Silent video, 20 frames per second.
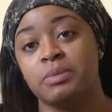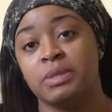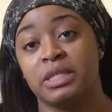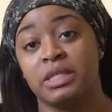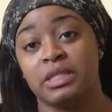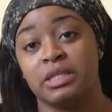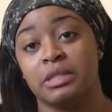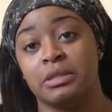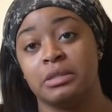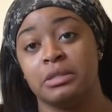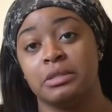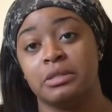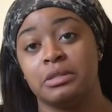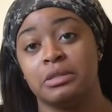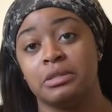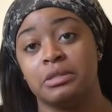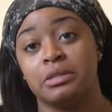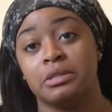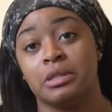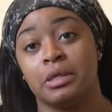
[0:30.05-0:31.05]

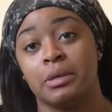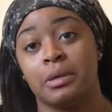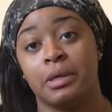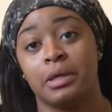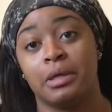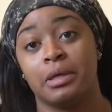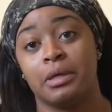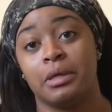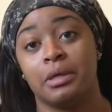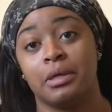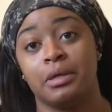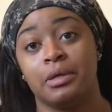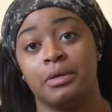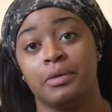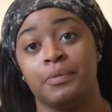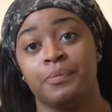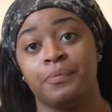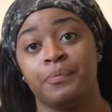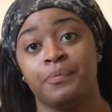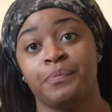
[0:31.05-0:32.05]
because
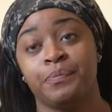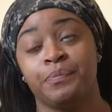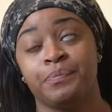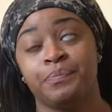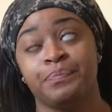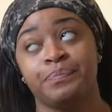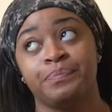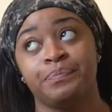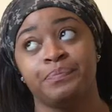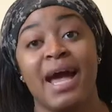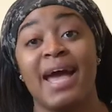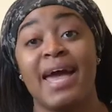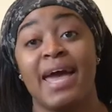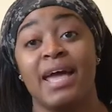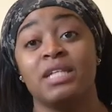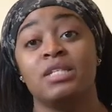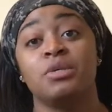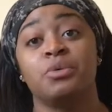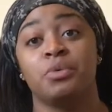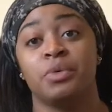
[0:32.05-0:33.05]
I
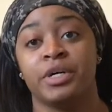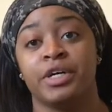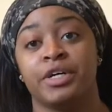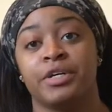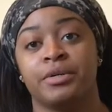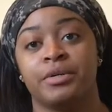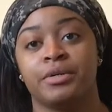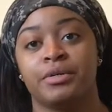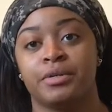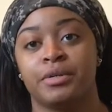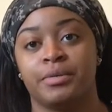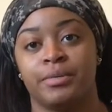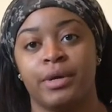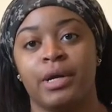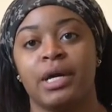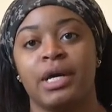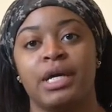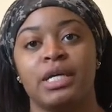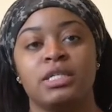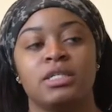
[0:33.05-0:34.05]
had to work,
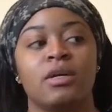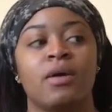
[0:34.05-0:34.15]
alright?